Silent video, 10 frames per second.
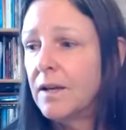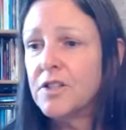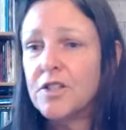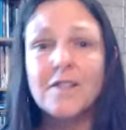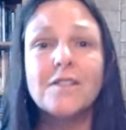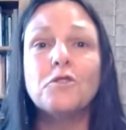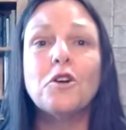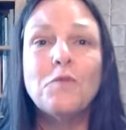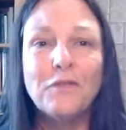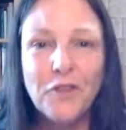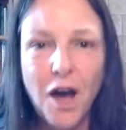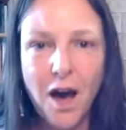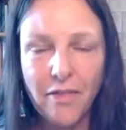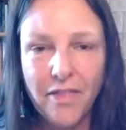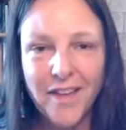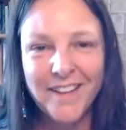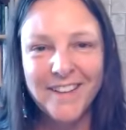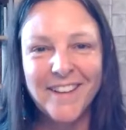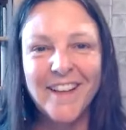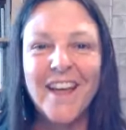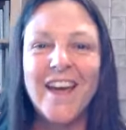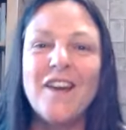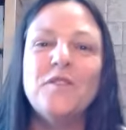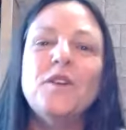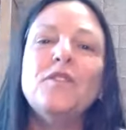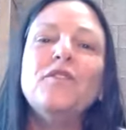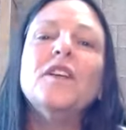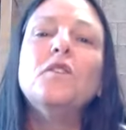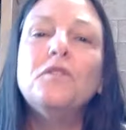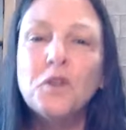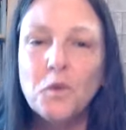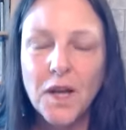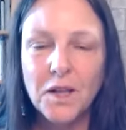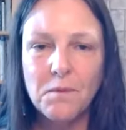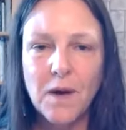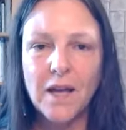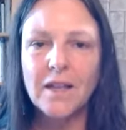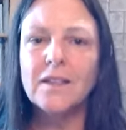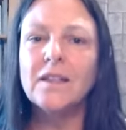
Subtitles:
shit storm of thought, and we feel overwhelmed by it.